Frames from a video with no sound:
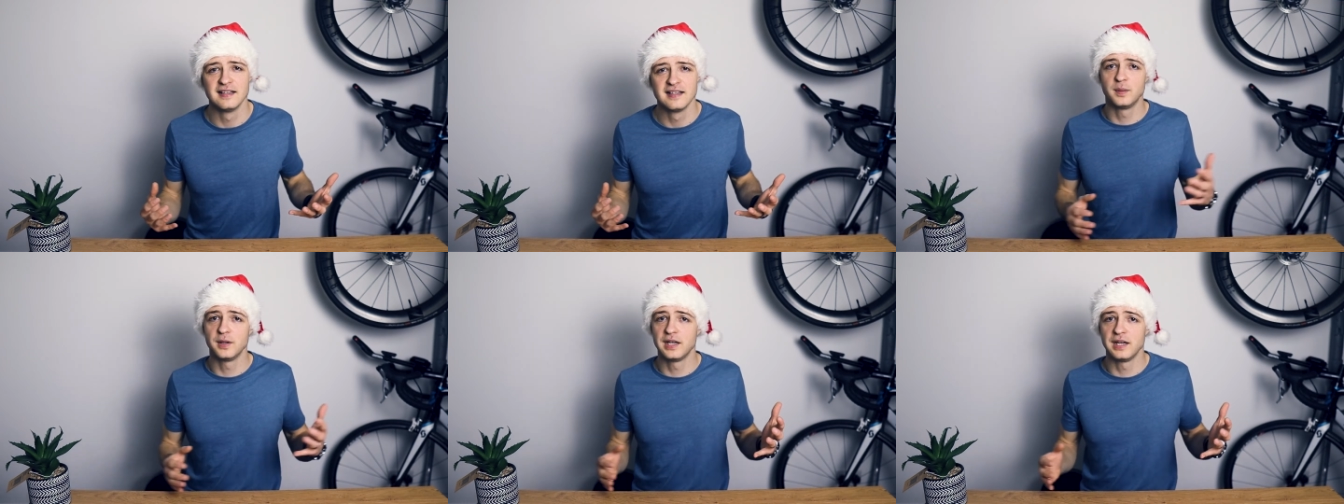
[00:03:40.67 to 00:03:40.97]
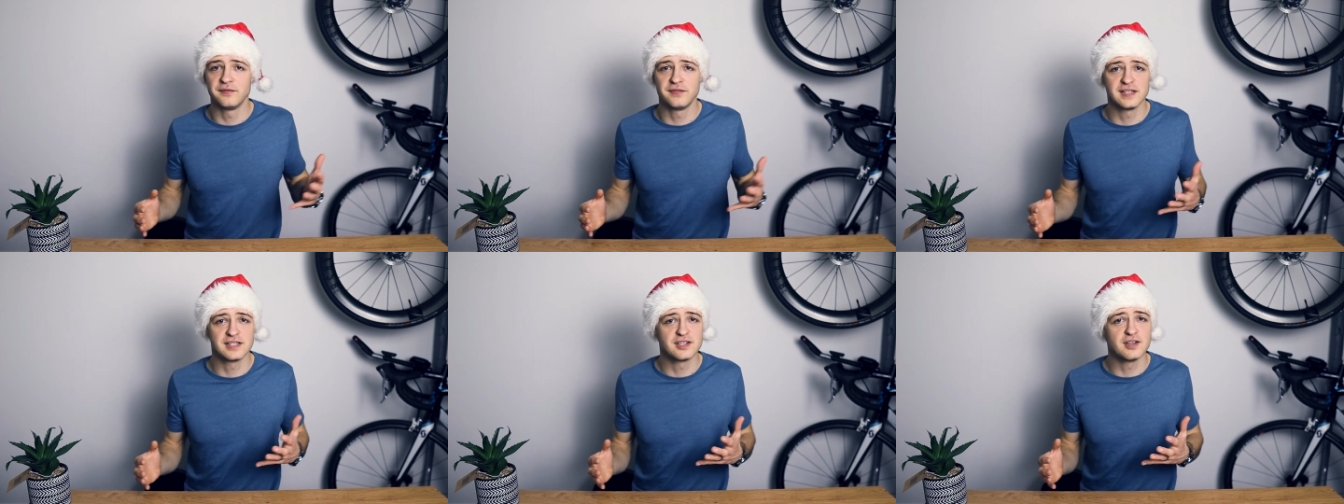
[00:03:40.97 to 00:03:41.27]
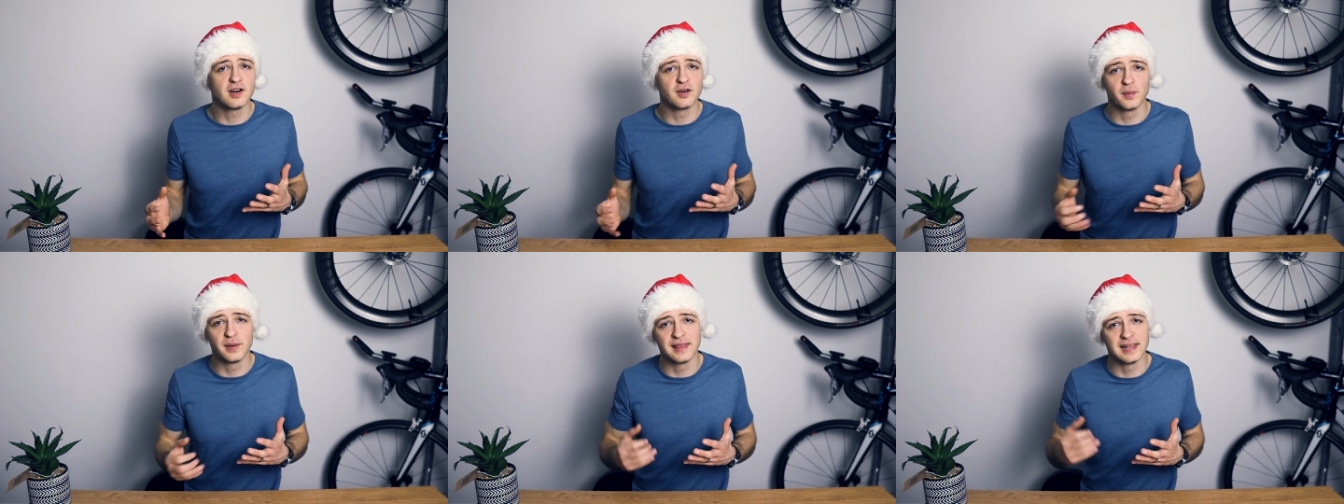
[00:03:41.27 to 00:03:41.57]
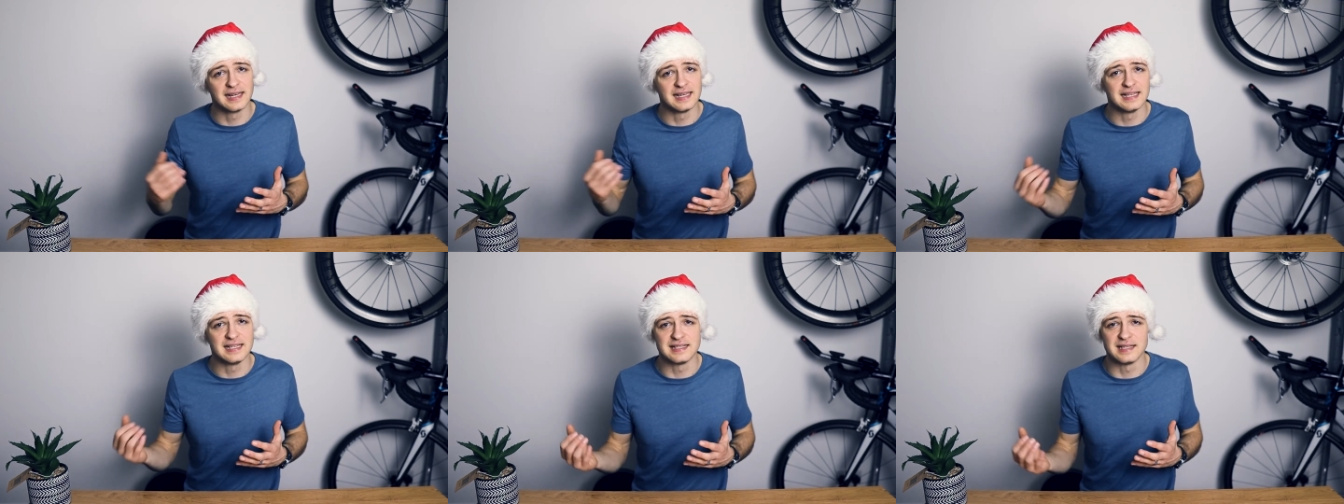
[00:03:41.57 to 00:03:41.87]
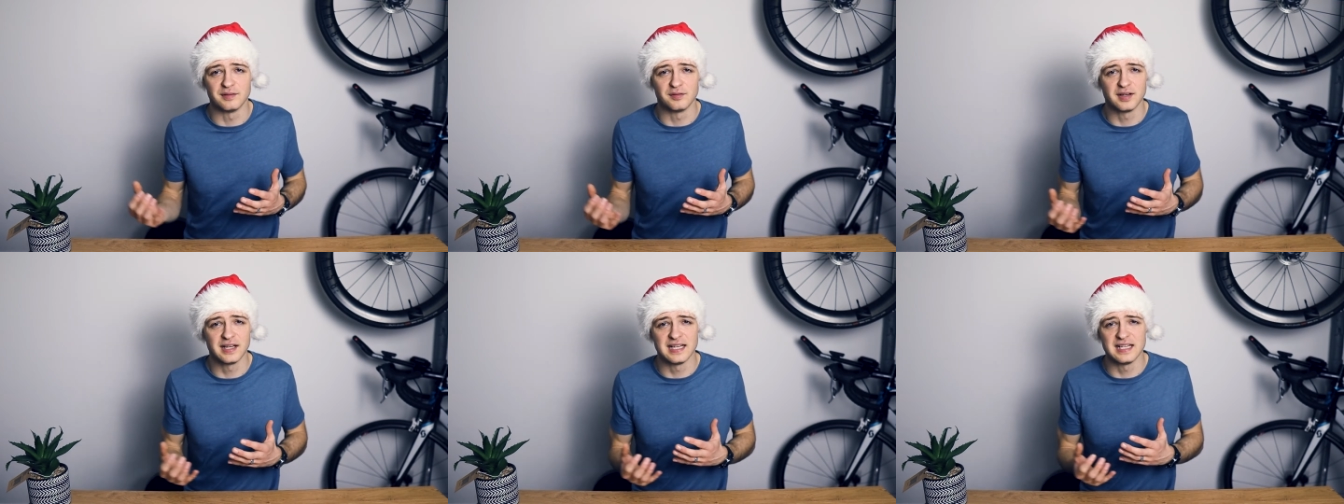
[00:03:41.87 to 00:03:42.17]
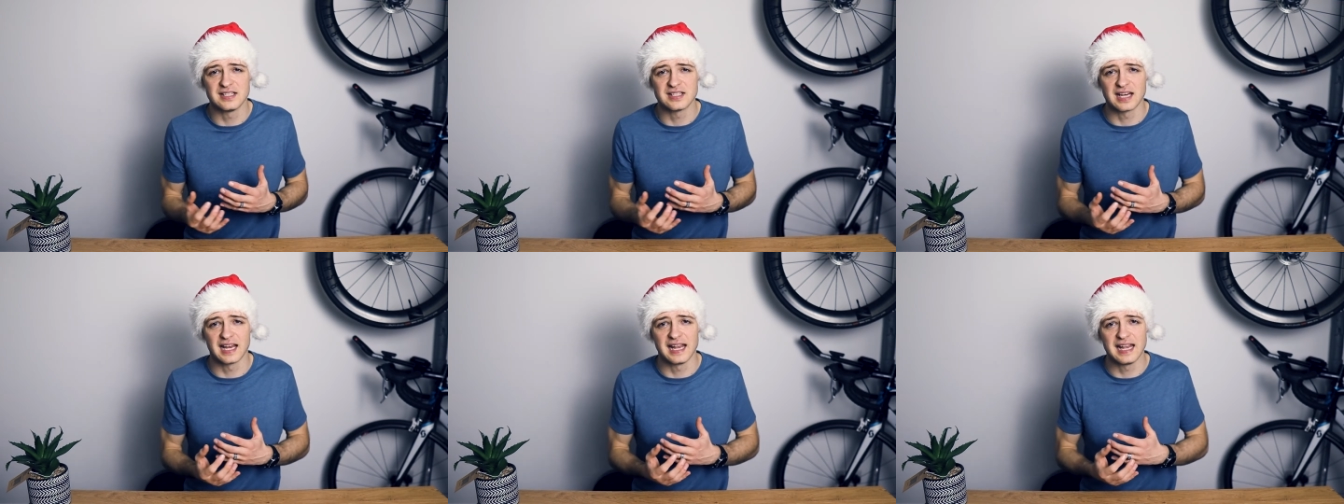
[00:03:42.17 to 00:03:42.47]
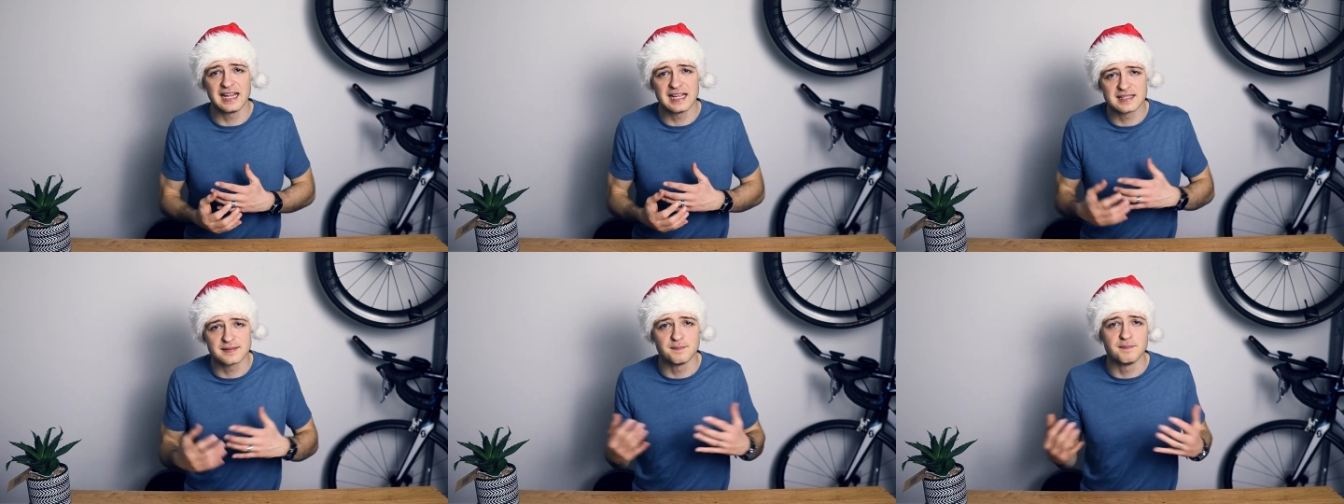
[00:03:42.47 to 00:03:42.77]
But if it's not within easy reach,
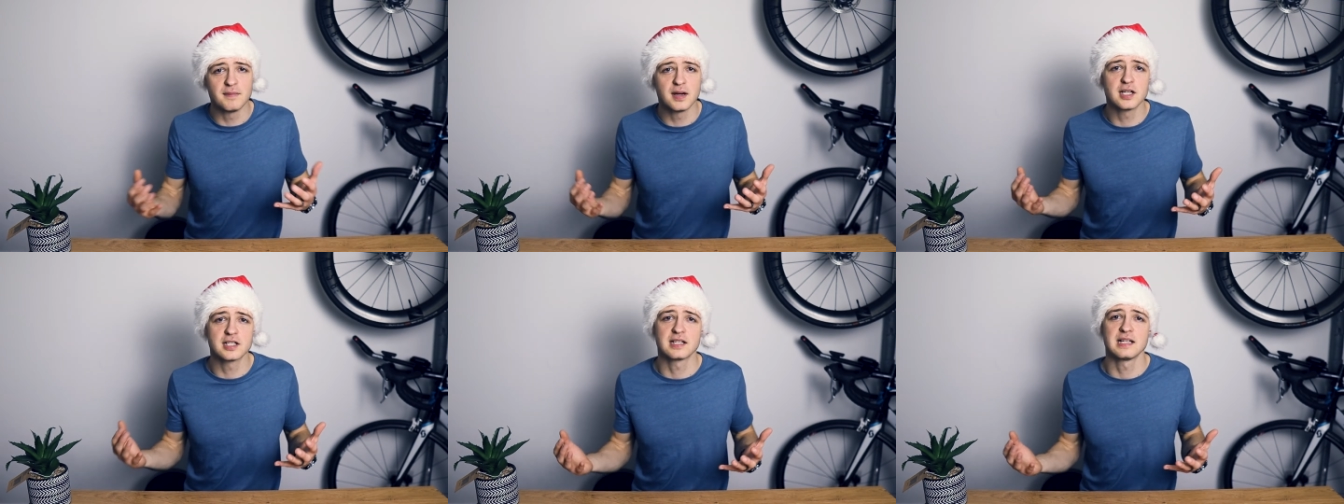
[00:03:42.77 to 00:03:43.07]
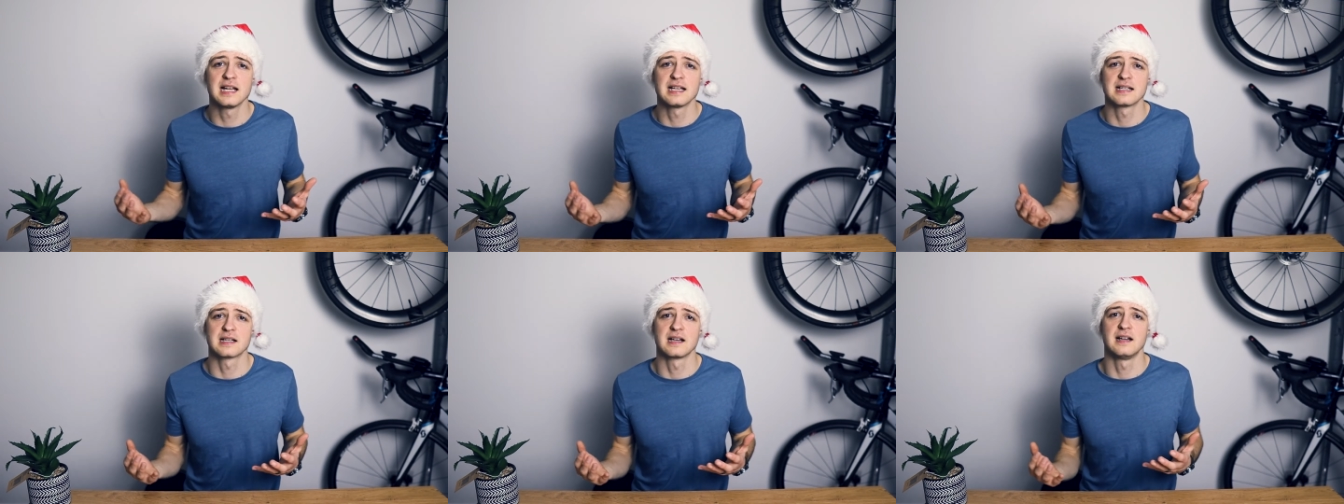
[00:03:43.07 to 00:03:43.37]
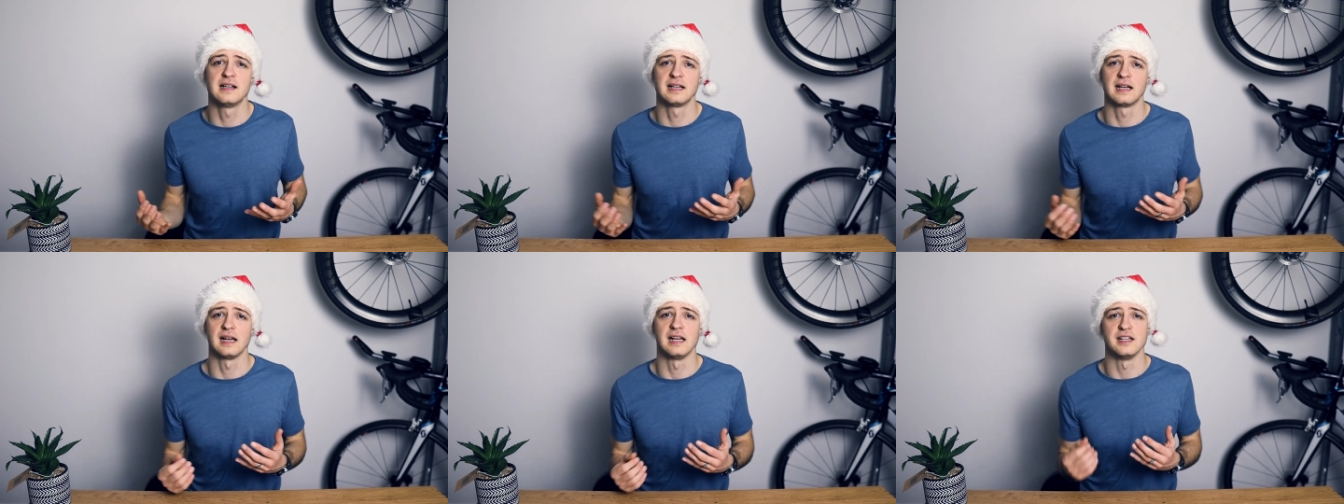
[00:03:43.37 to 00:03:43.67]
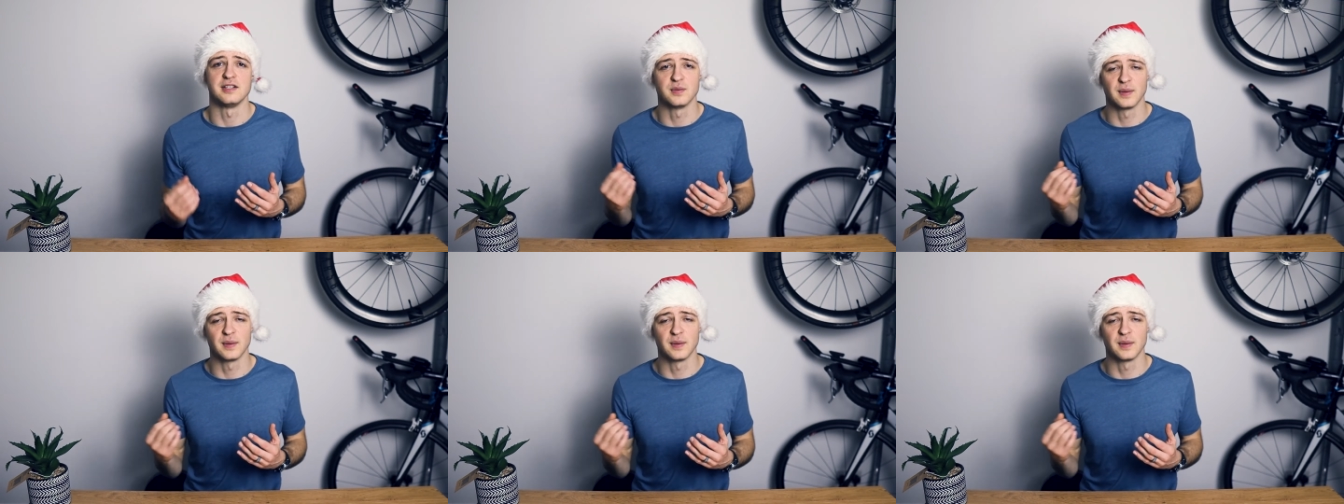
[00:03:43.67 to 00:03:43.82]
it's much less likely.